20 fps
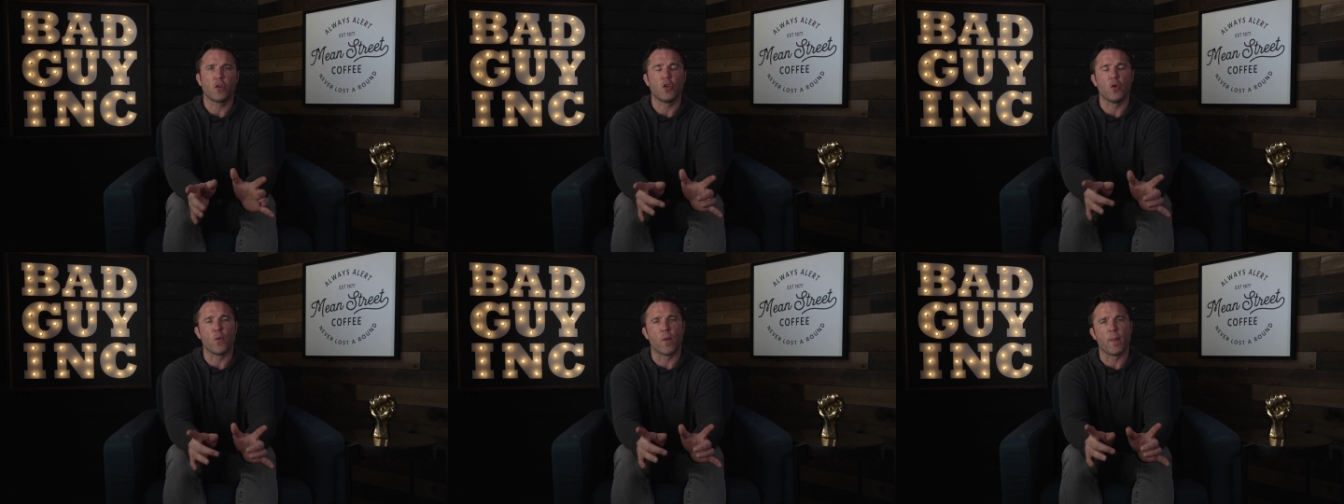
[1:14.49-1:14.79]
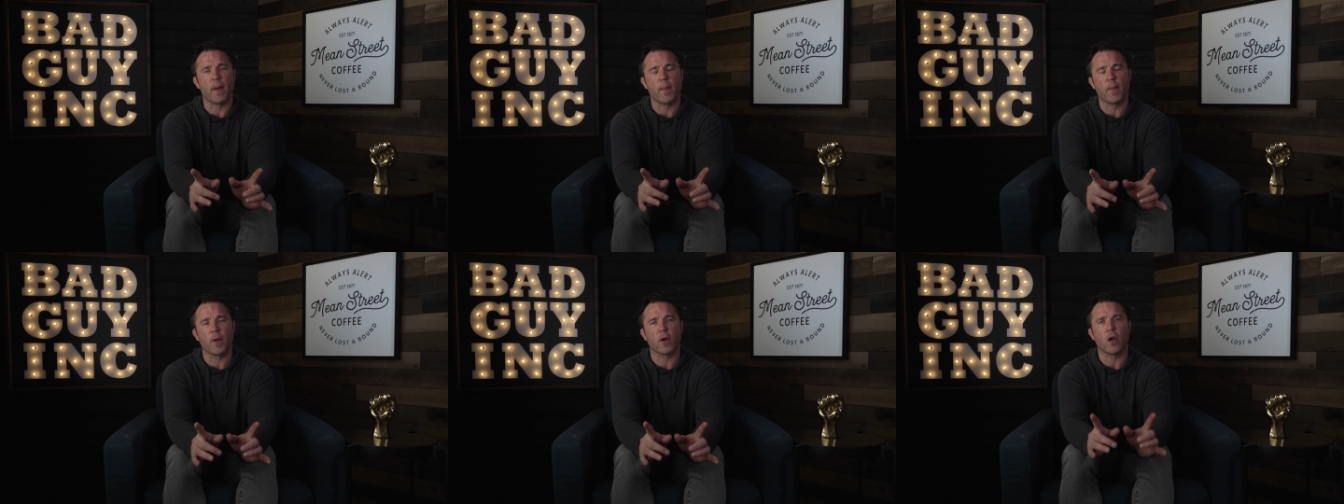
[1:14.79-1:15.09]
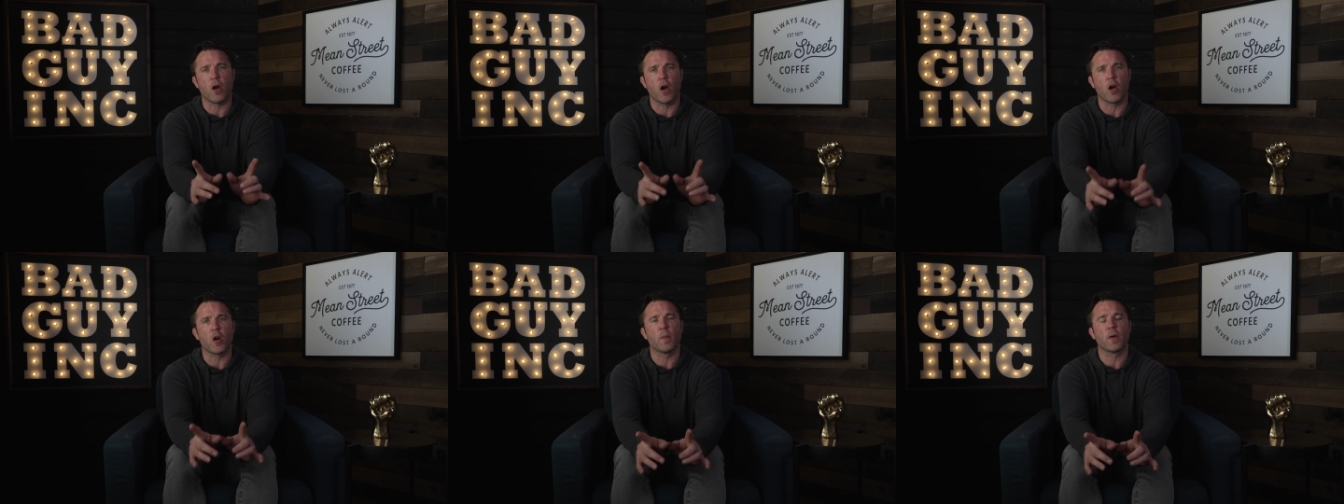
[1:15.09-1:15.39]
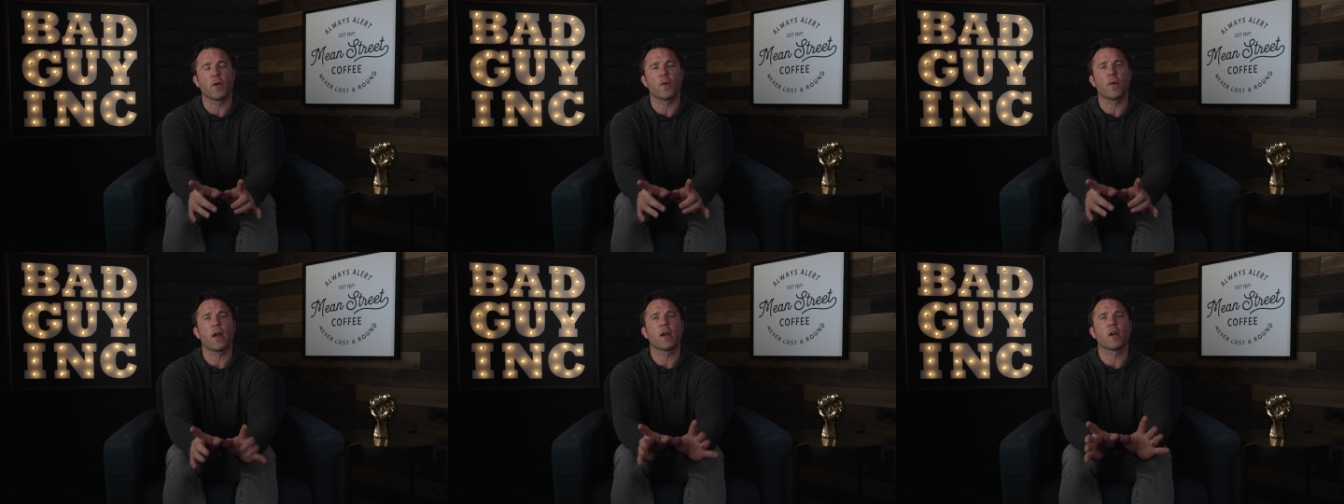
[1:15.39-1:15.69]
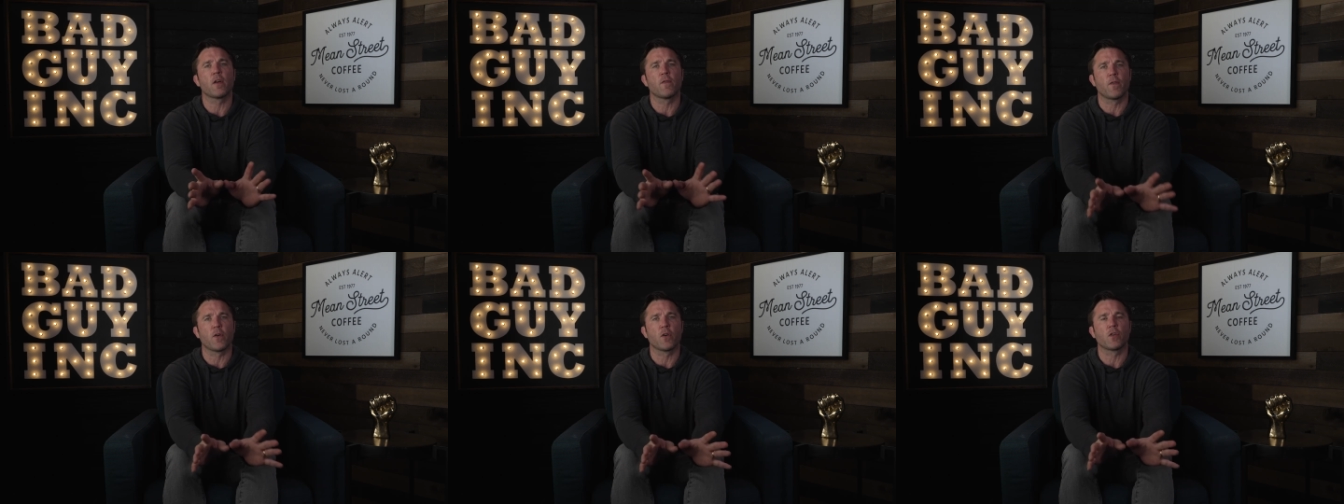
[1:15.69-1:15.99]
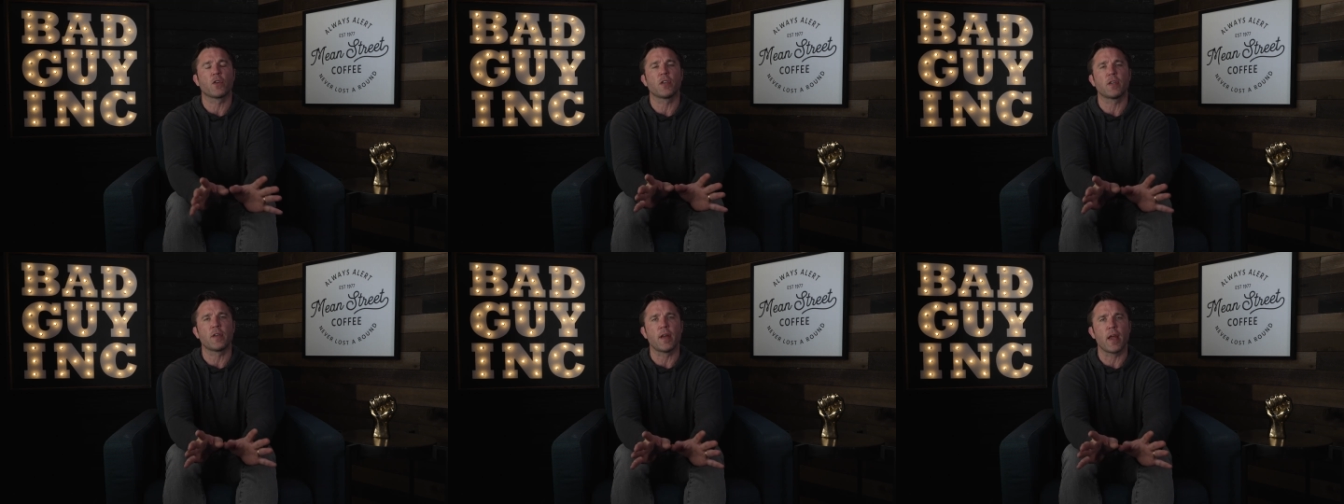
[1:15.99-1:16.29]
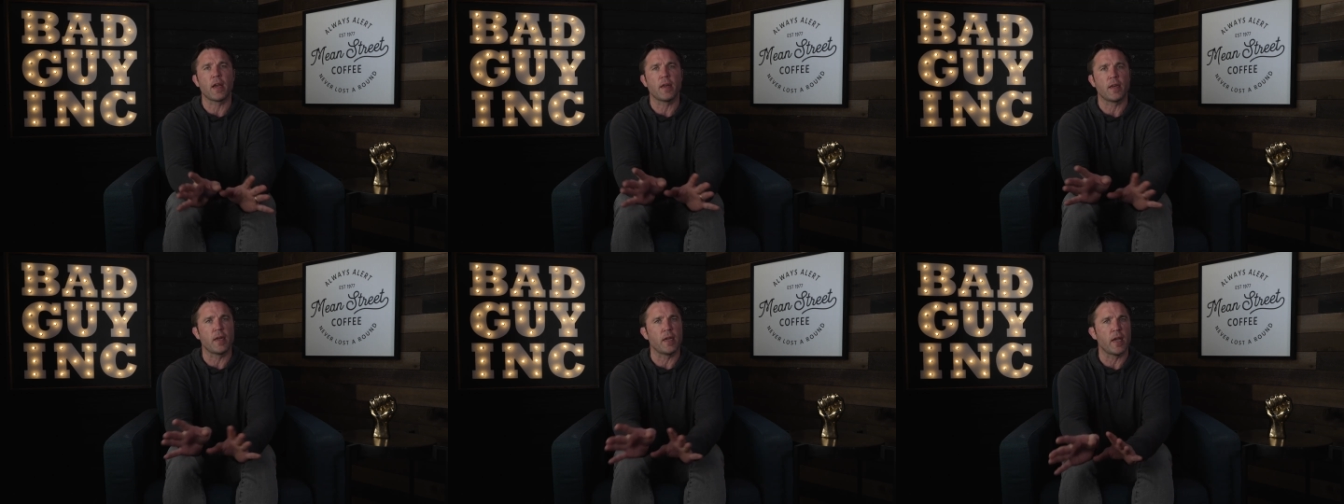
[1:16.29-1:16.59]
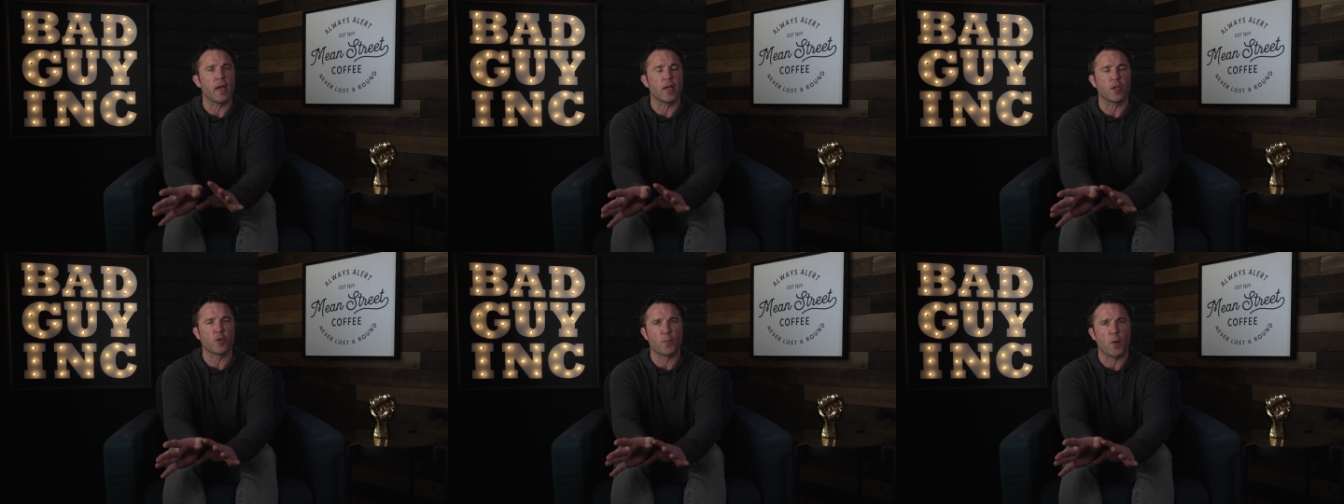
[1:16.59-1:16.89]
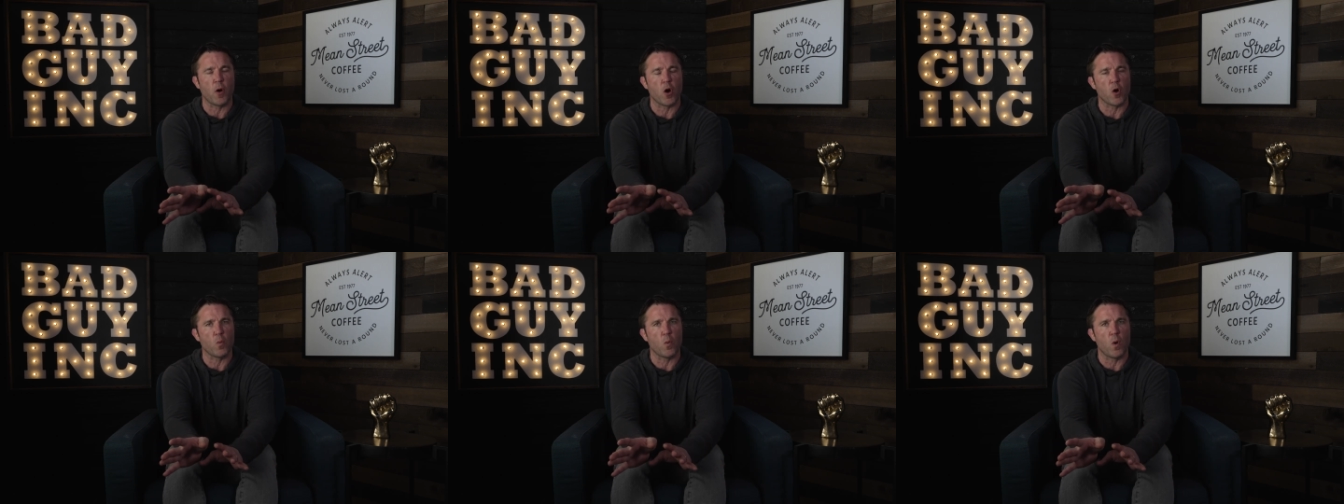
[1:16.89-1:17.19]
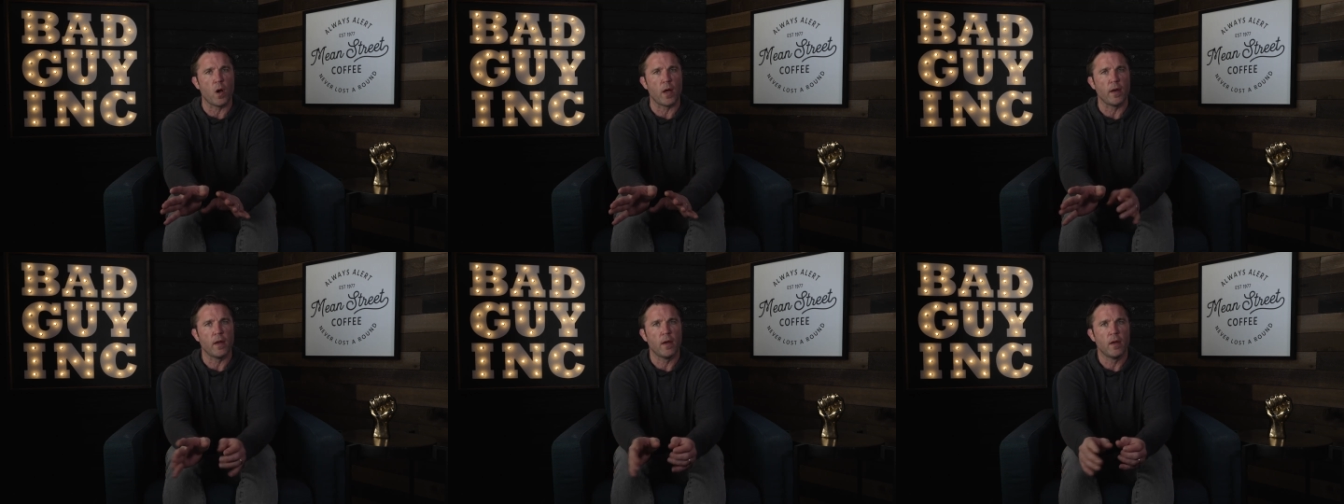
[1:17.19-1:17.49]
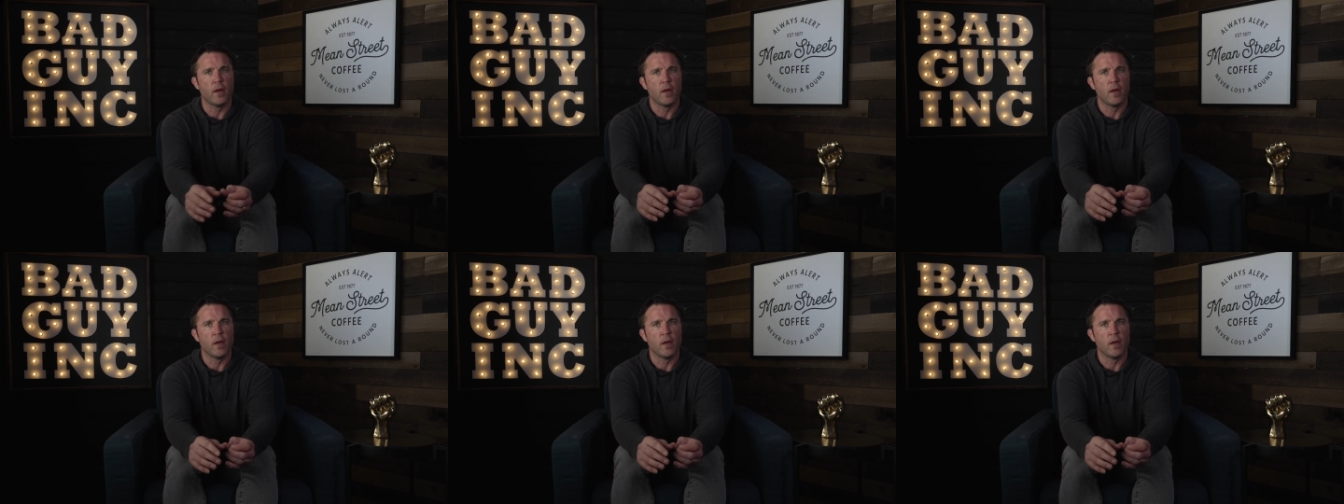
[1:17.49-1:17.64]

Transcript: Do you remember Conor McGregor versus Nate Diaz part one?